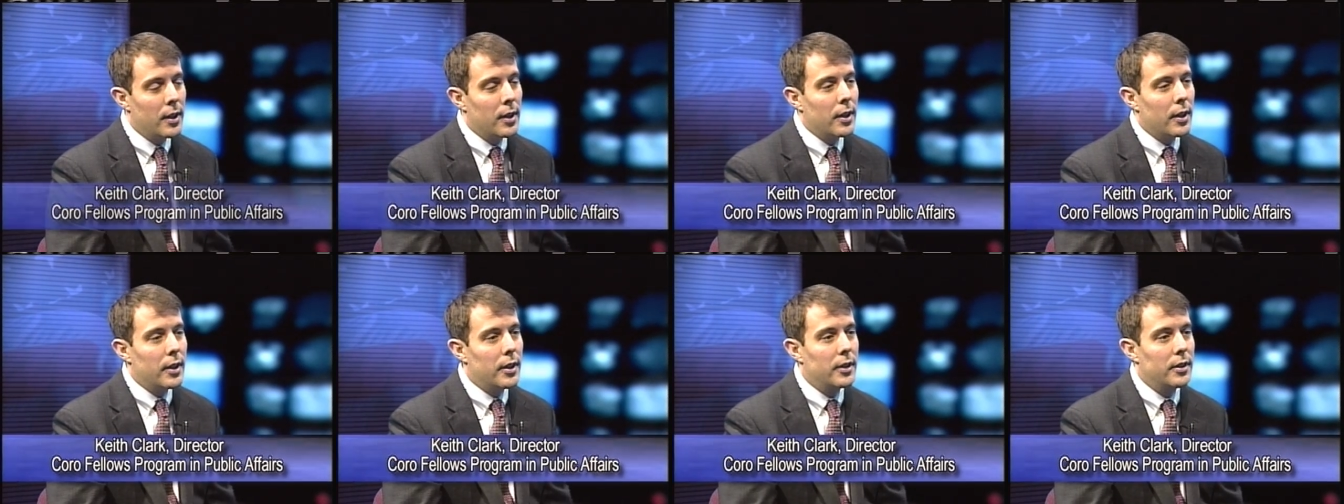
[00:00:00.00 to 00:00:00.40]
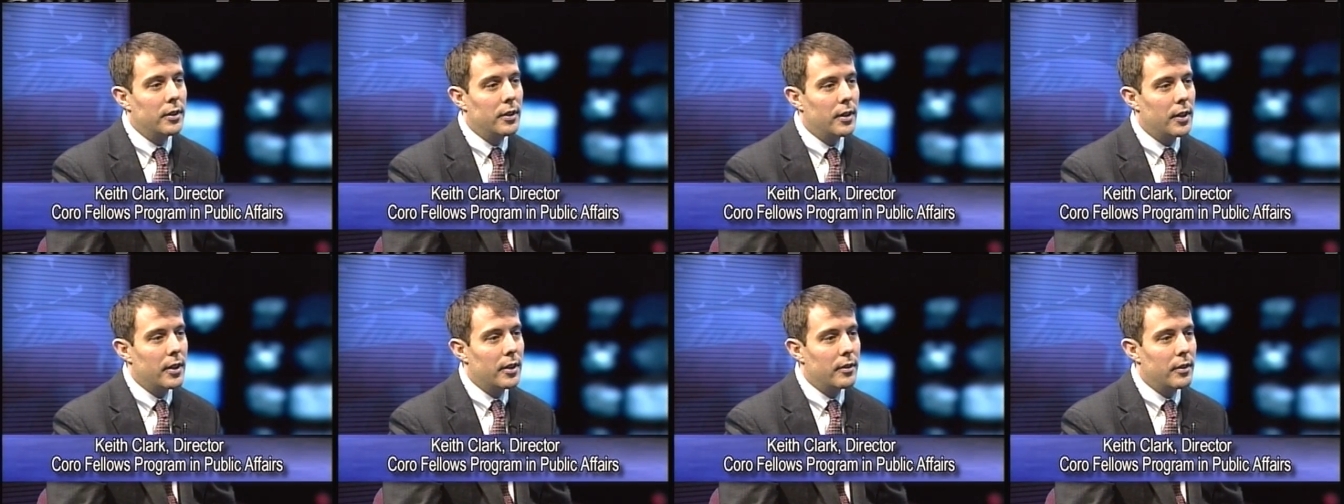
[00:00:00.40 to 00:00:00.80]

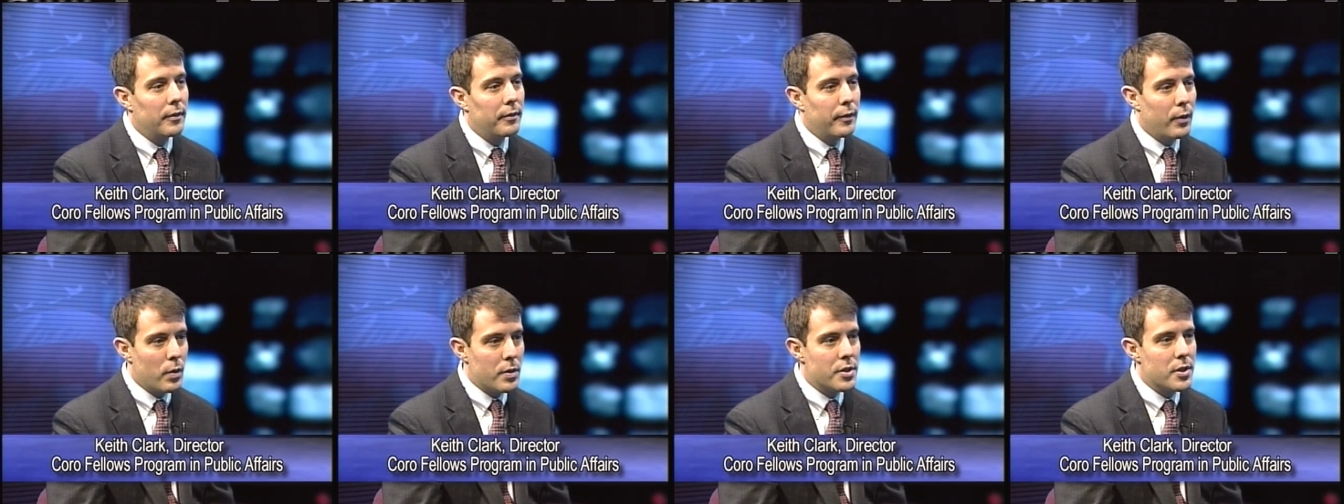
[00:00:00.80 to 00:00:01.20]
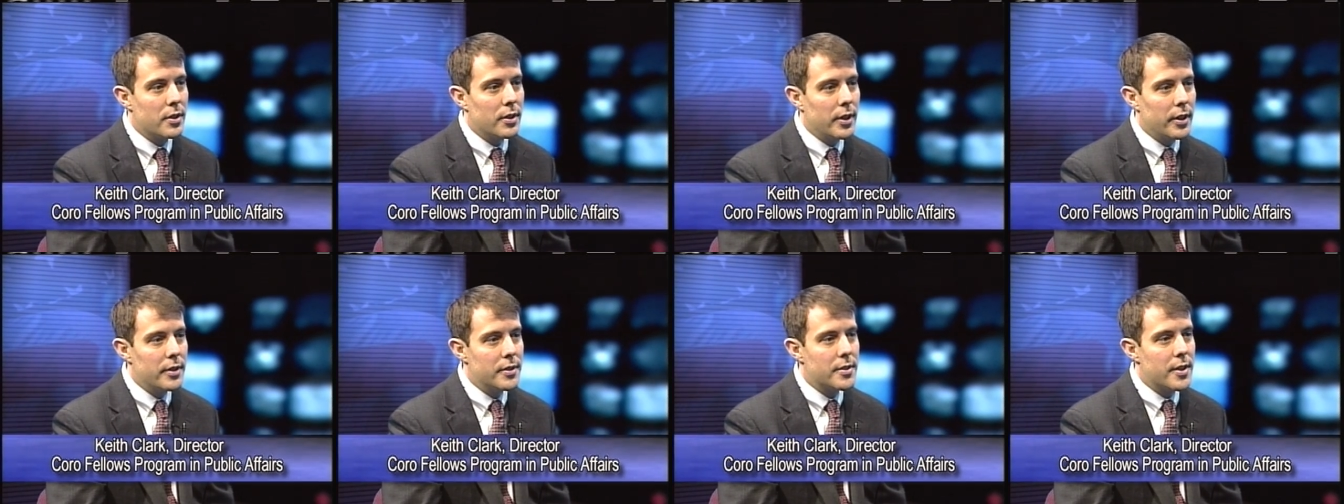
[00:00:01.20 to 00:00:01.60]
and
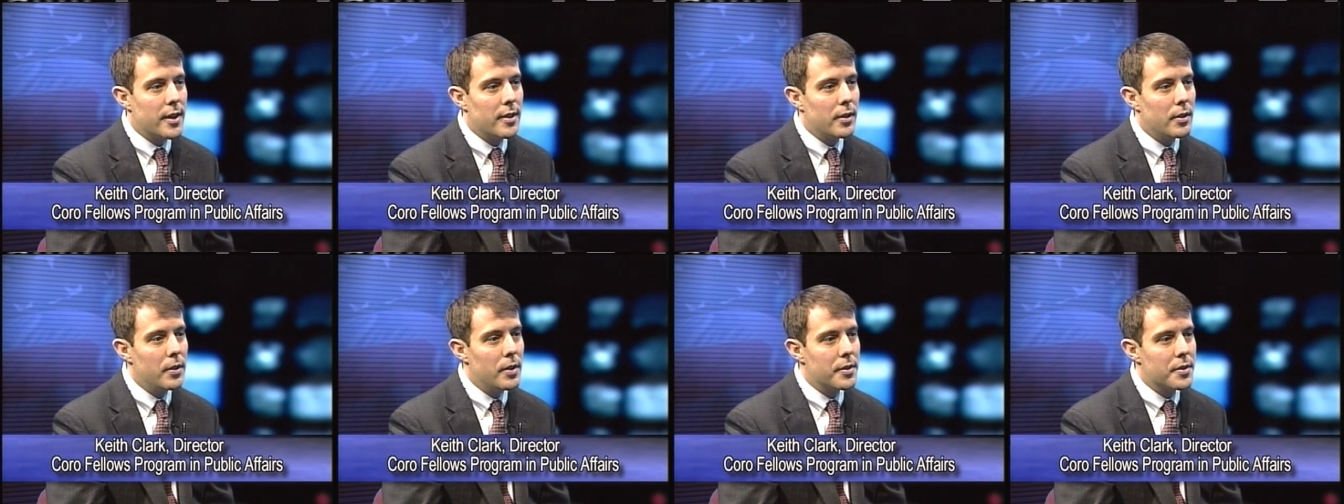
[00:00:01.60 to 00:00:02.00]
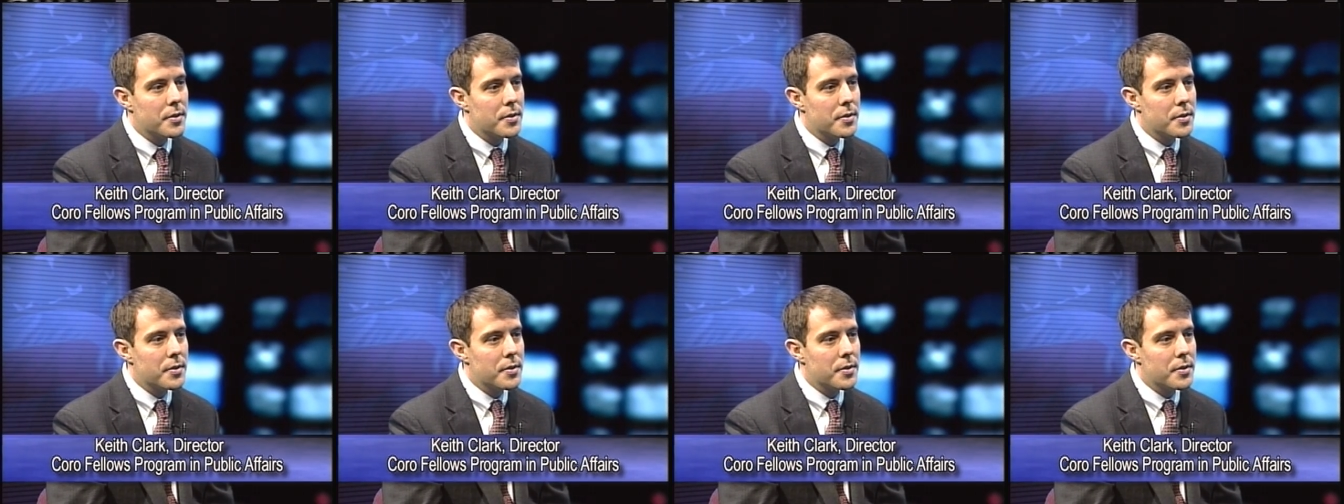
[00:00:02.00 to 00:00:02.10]
fortunately St. Louis.